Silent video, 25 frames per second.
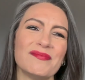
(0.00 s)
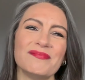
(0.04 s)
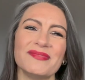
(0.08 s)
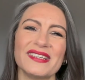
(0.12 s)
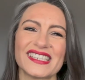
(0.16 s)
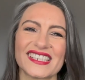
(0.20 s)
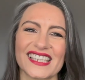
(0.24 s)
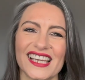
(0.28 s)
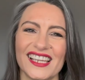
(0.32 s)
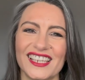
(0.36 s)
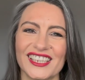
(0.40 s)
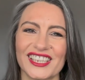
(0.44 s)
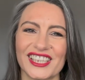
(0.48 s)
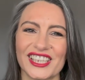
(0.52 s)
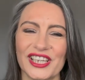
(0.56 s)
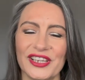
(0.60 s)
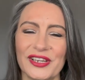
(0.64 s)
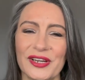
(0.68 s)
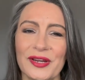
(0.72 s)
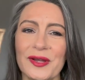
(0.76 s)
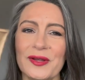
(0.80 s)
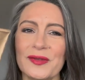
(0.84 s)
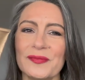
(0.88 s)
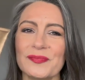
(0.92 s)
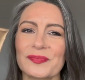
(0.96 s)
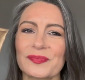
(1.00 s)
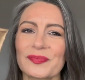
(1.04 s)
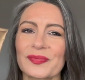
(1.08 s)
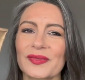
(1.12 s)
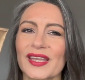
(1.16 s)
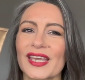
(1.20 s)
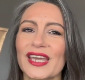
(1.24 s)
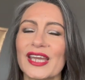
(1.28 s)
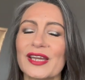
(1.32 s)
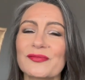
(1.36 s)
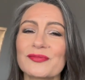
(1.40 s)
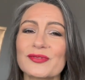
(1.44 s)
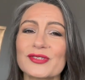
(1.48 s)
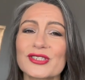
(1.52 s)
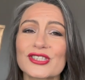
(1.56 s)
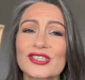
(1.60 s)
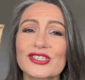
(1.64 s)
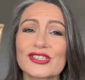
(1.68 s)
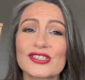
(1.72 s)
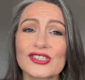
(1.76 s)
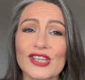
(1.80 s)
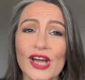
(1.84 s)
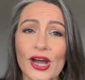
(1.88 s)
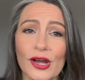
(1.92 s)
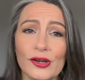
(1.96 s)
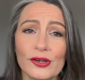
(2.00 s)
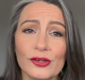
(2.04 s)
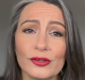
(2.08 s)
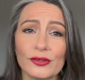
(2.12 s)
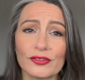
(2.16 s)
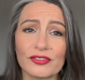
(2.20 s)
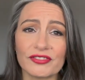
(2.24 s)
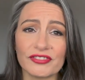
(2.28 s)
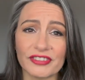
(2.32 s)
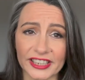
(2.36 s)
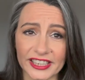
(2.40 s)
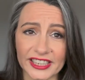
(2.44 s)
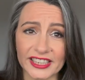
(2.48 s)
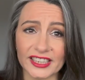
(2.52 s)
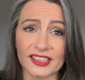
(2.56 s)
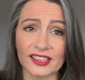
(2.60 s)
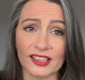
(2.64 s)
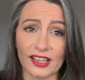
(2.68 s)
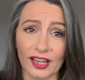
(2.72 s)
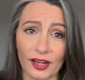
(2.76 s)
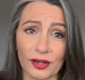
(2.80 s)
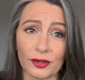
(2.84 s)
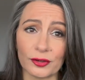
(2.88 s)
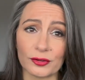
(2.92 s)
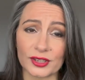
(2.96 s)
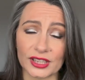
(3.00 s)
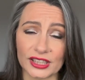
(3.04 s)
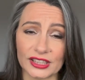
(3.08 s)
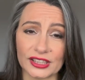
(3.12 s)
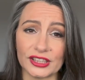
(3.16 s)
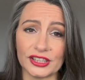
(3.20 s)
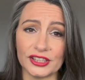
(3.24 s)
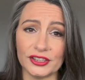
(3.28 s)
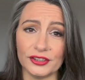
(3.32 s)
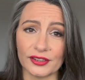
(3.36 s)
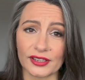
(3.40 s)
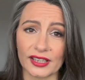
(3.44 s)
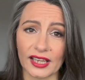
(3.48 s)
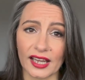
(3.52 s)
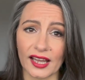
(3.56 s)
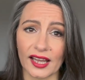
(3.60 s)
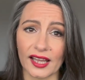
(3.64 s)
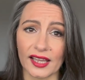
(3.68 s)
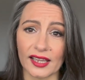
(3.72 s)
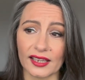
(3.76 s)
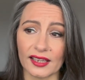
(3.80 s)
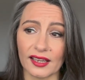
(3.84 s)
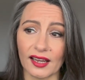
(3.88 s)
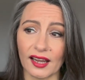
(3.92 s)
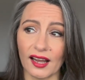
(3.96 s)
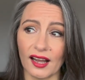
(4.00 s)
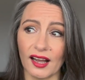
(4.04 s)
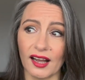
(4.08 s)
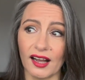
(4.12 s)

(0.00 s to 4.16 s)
me telling you, it was so freaking cold in the UK.